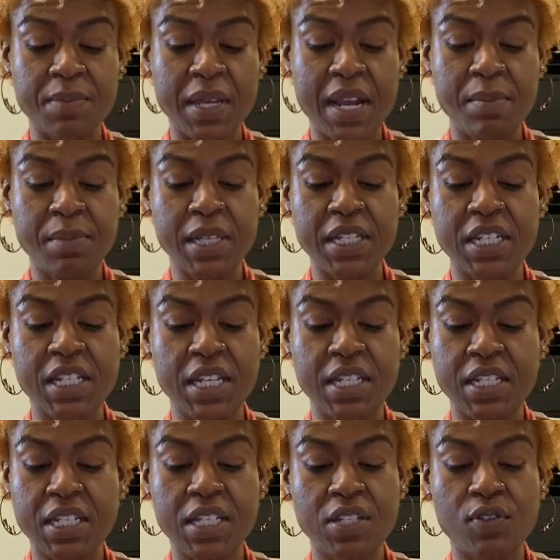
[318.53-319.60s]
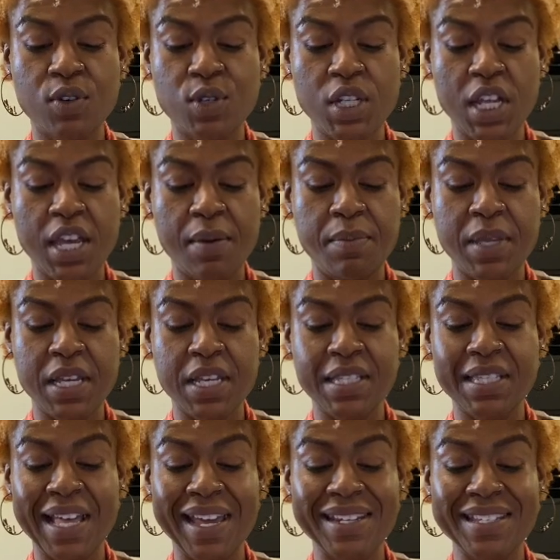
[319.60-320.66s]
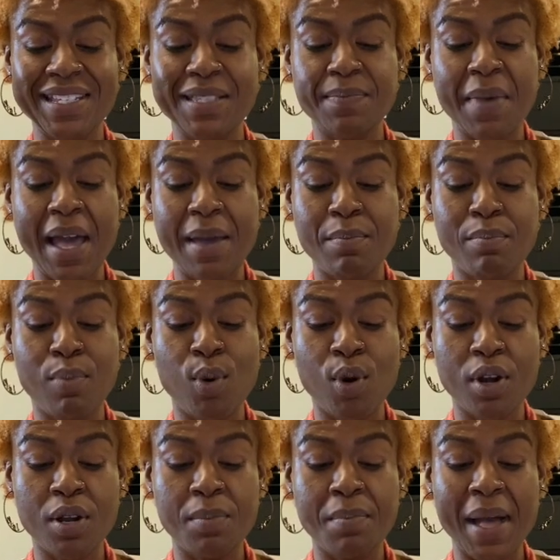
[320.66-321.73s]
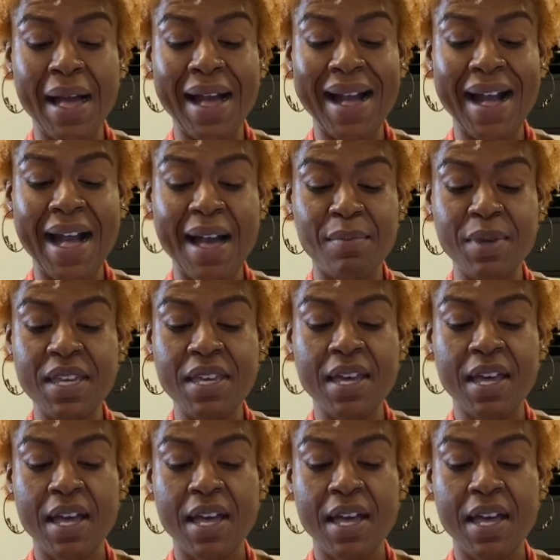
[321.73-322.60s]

but I'm legit just crocheting because that is my boredom hobby.